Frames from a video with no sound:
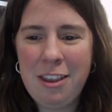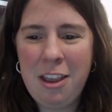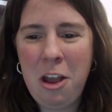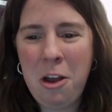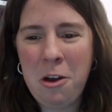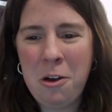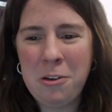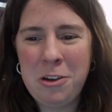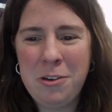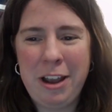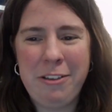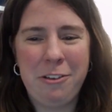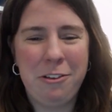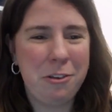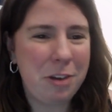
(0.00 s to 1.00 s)
oh, you
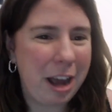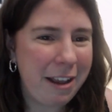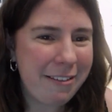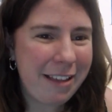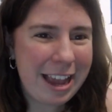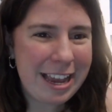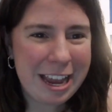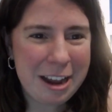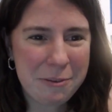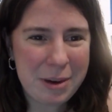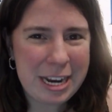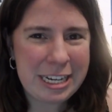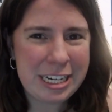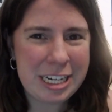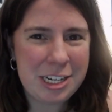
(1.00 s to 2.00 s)
guys are so nice. I can't
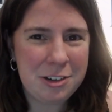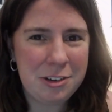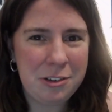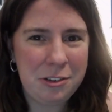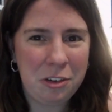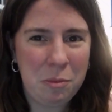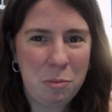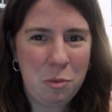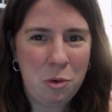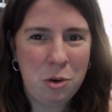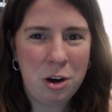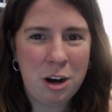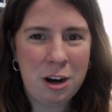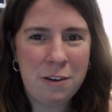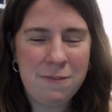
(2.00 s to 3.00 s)
wait to do some
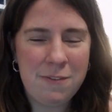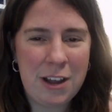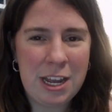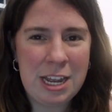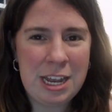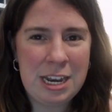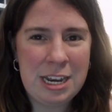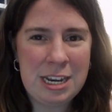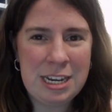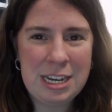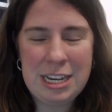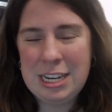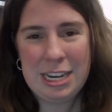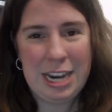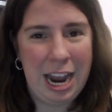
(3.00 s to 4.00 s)
more fun
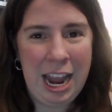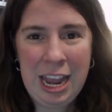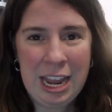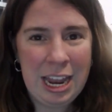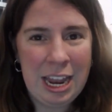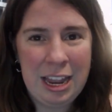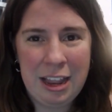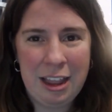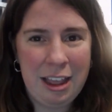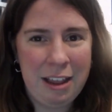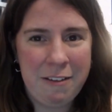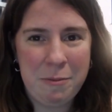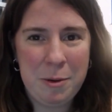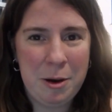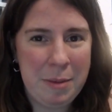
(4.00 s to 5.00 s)
dyeing
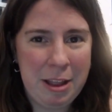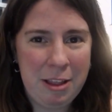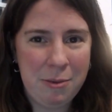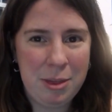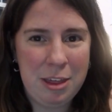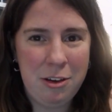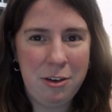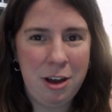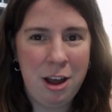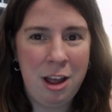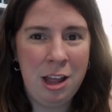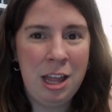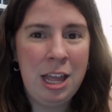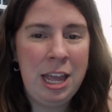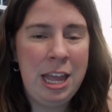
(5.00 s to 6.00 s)
experiments with you
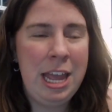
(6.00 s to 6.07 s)
all.